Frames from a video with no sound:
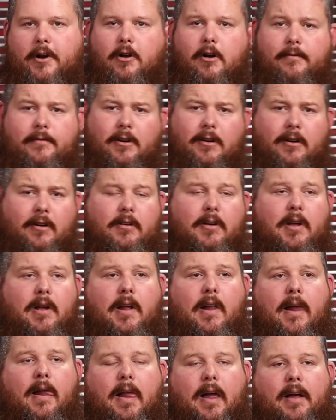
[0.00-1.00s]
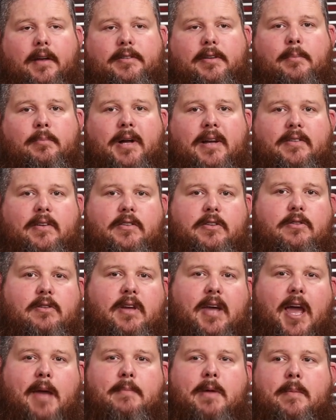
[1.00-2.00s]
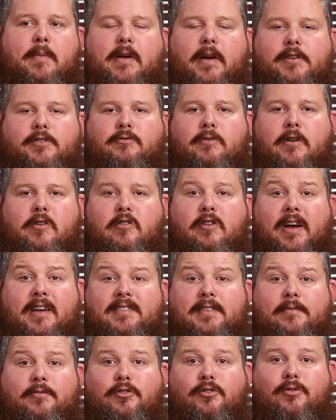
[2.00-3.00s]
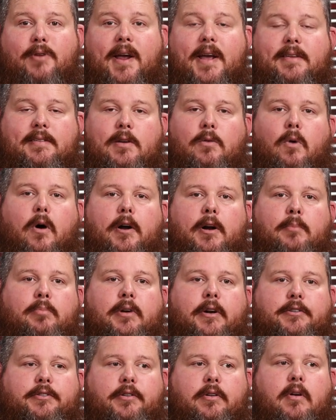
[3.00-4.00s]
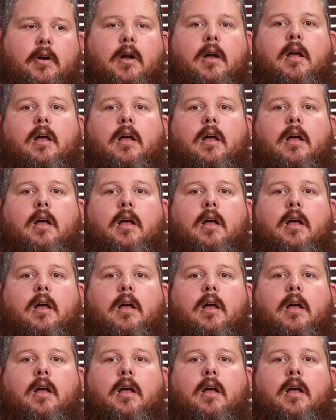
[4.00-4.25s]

I know if you're uh, some places, UK, maybe Australia, you guys have crazy water pressure.